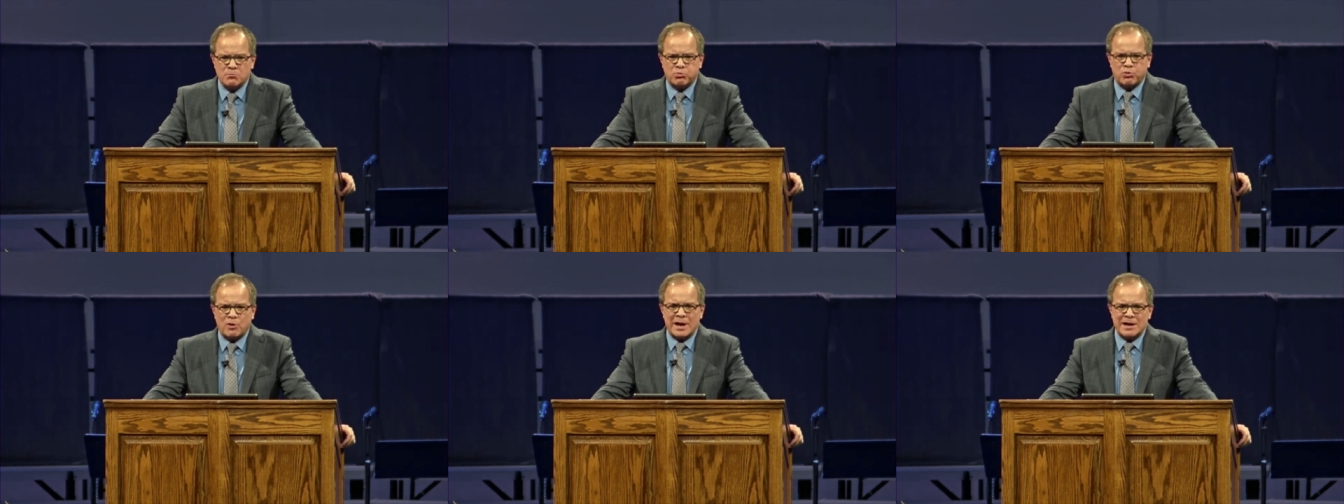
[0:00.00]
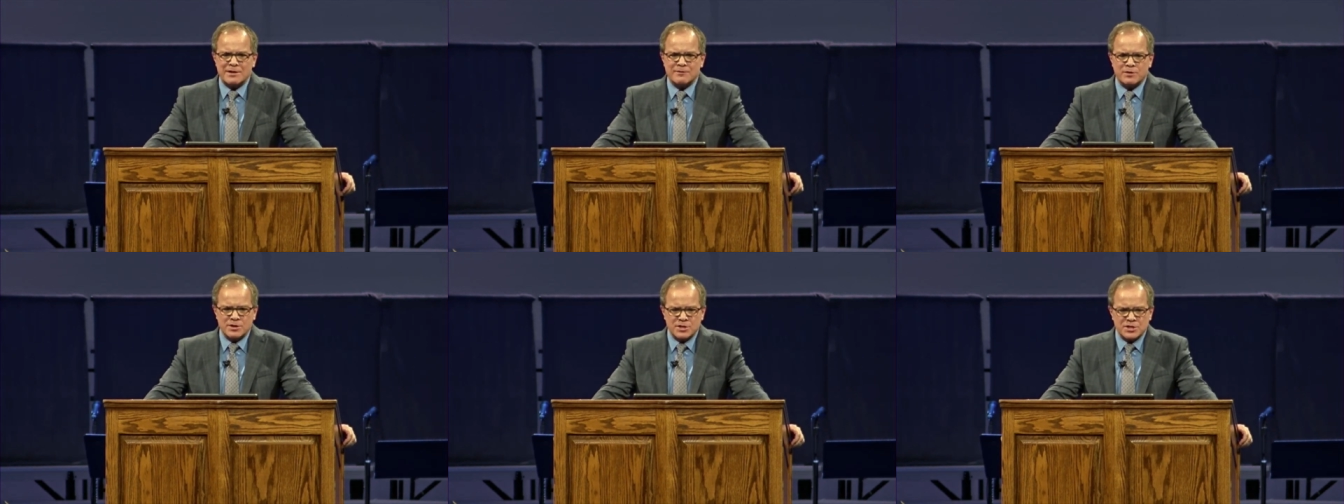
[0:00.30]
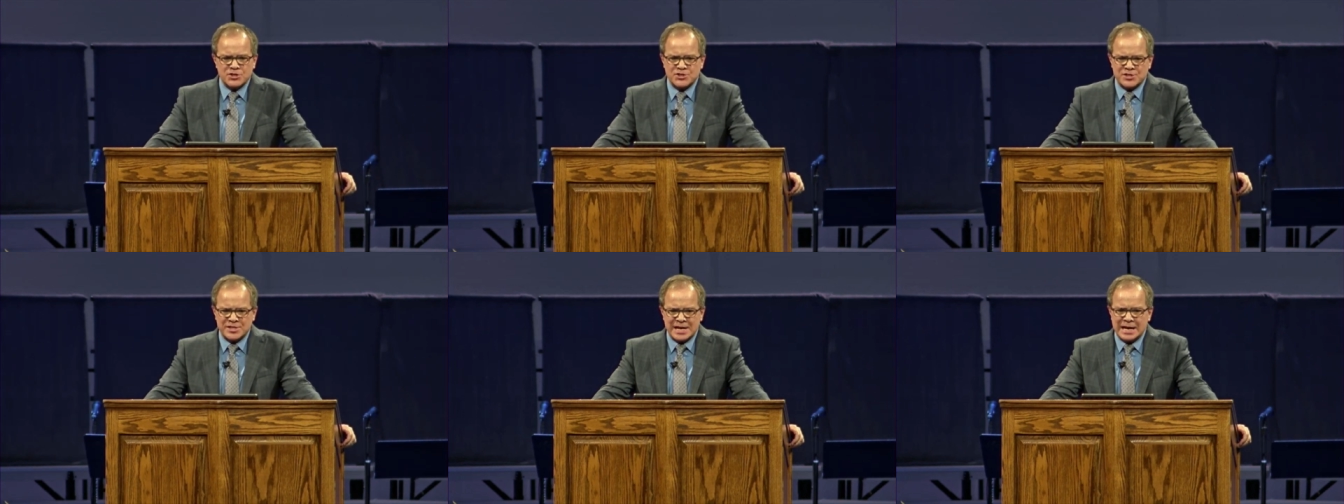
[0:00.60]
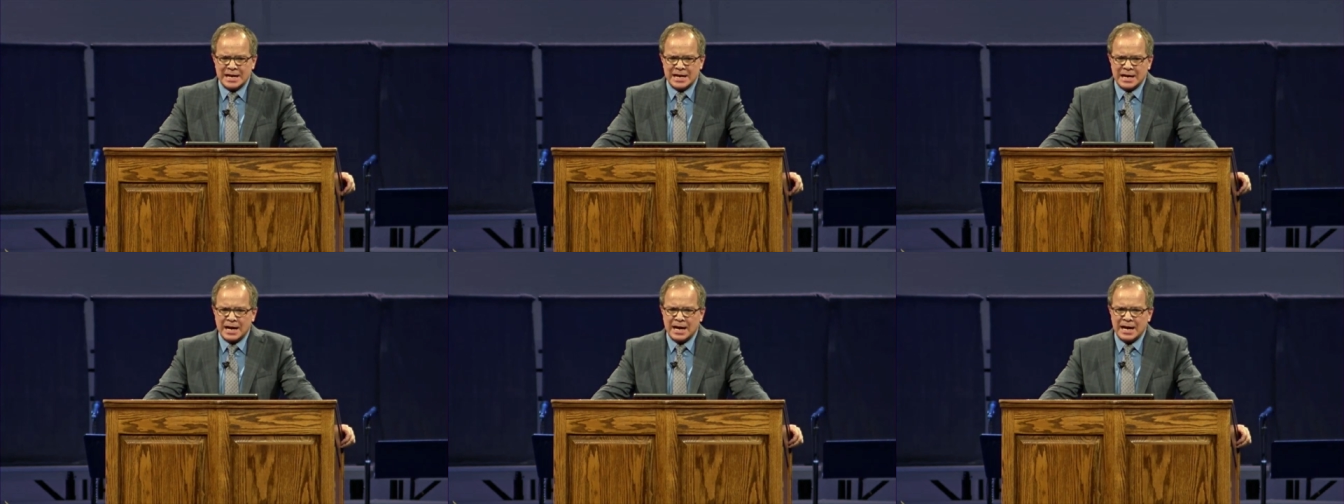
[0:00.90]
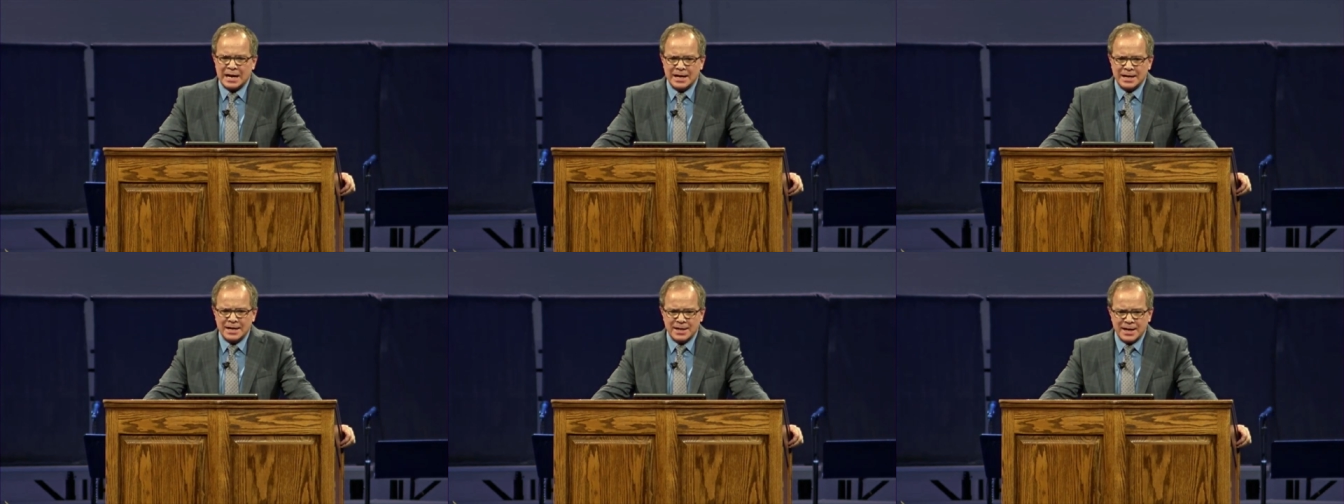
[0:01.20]
praying for the sick,
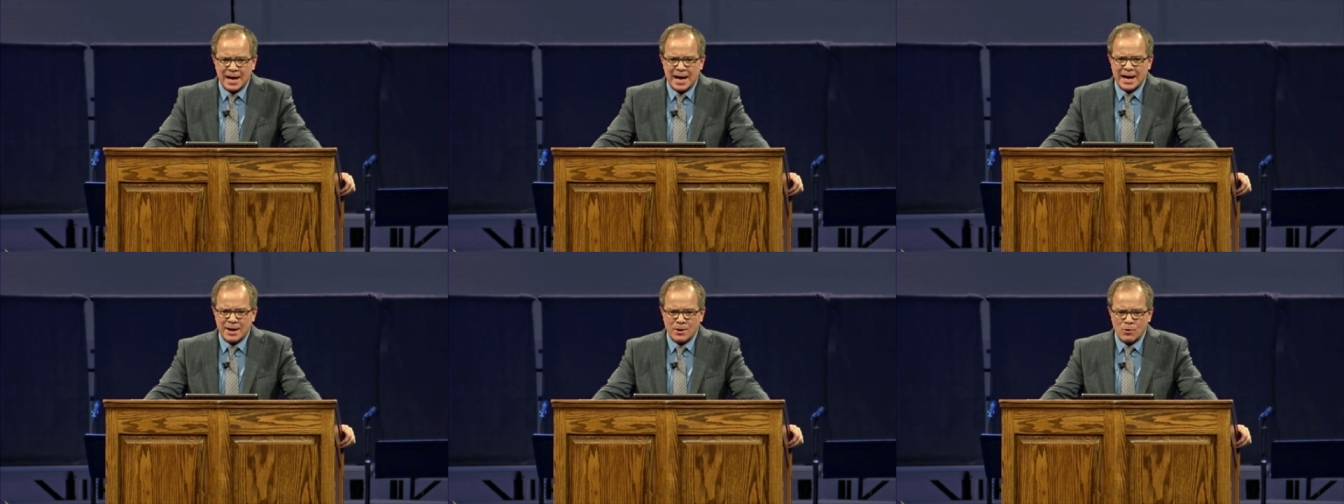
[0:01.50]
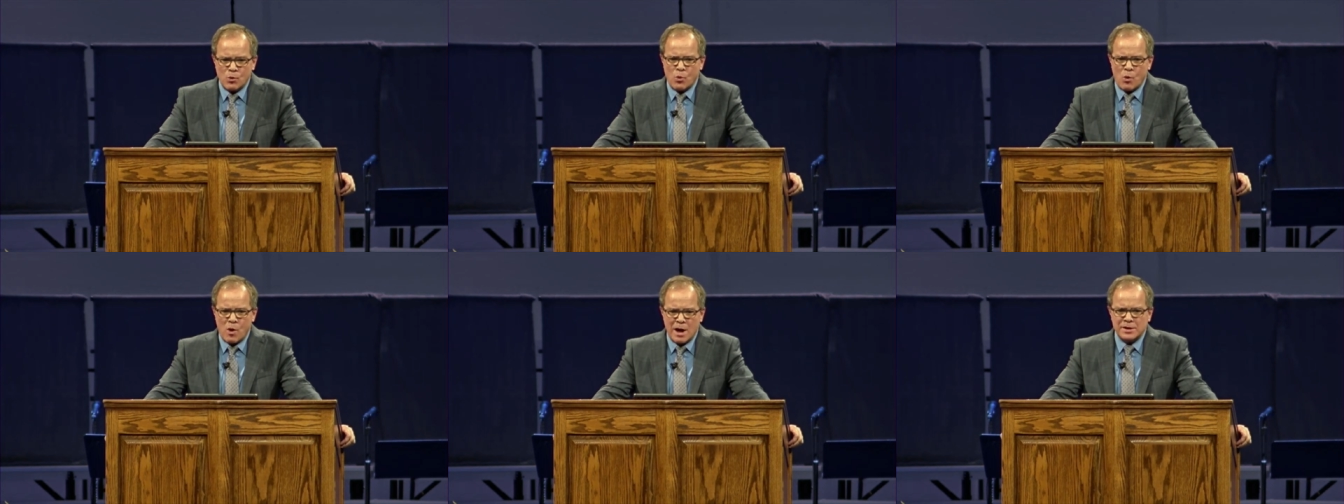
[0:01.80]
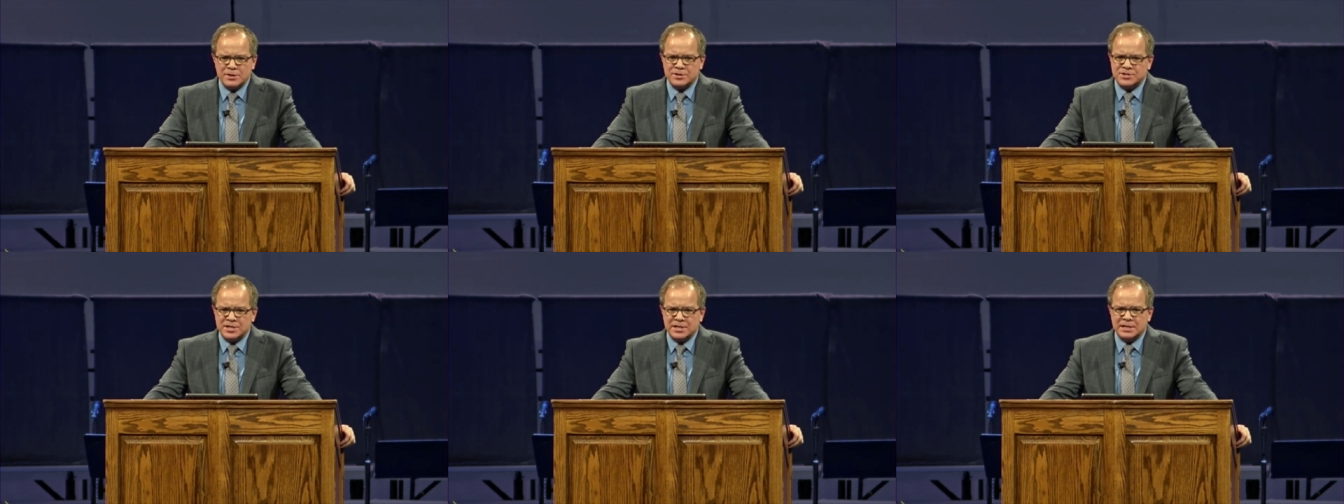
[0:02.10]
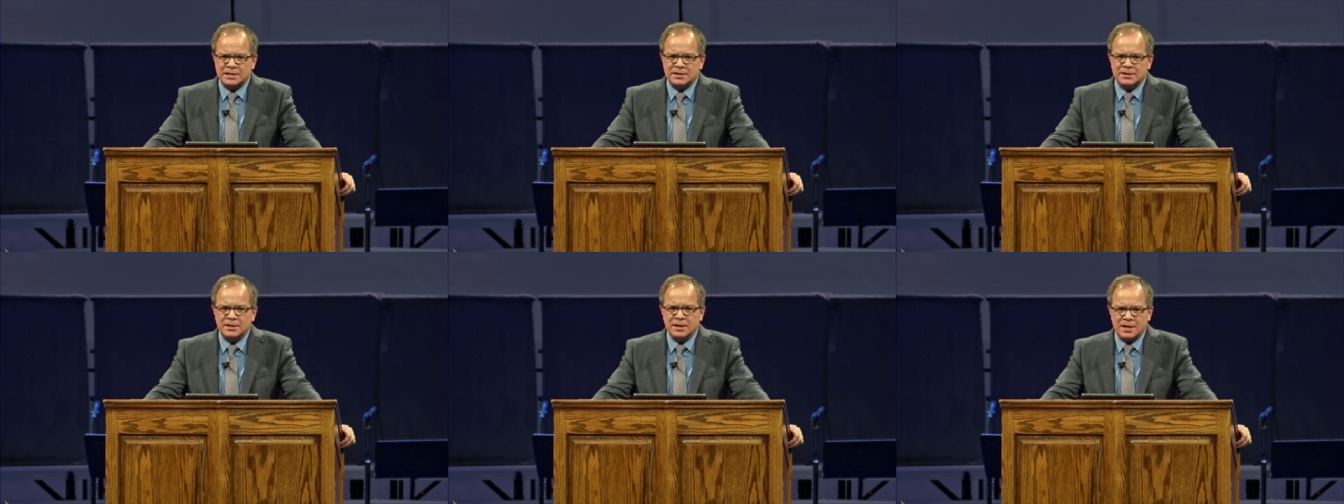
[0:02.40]
I, I wanted